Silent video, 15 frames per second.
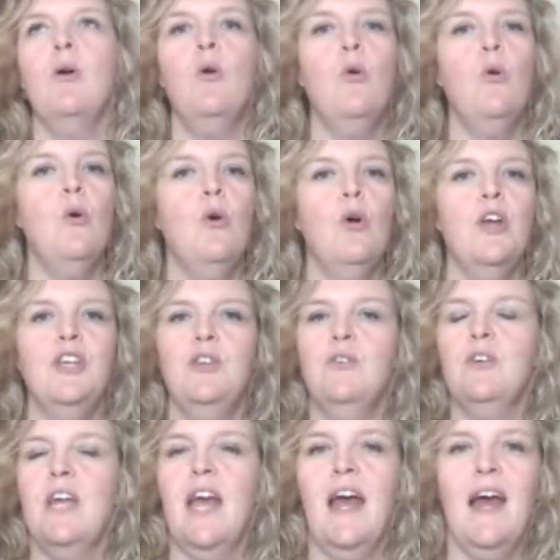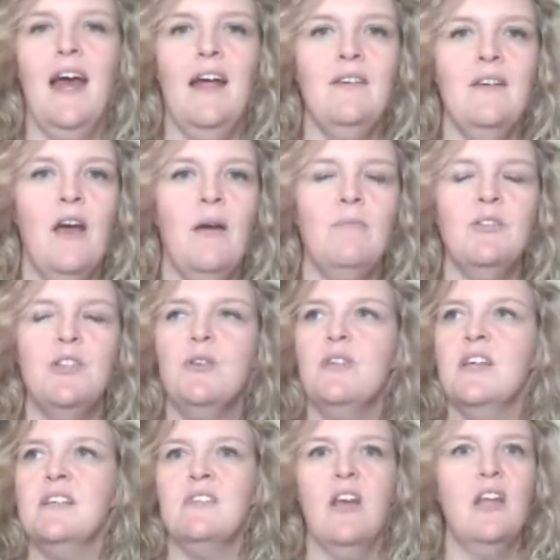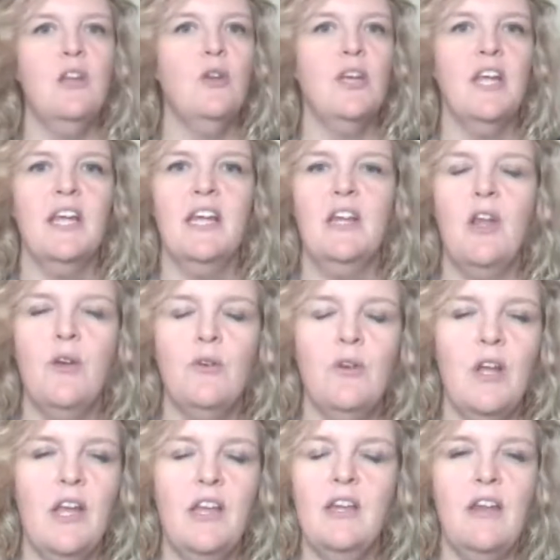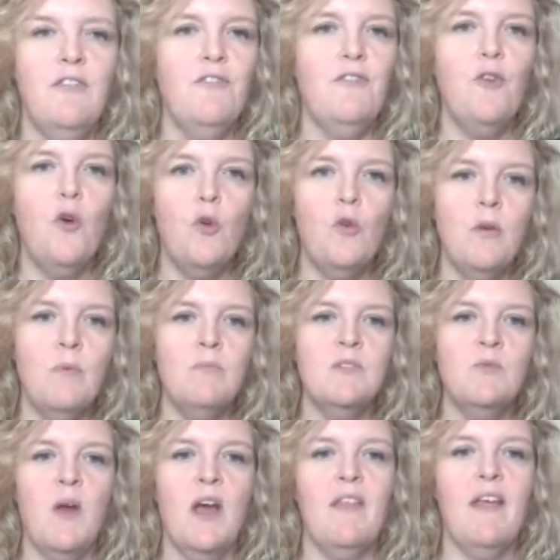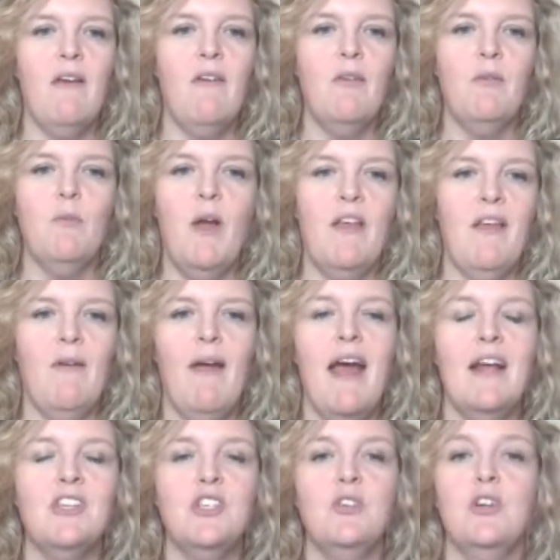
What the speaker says: or you can do things like looking in local in forums where they're at.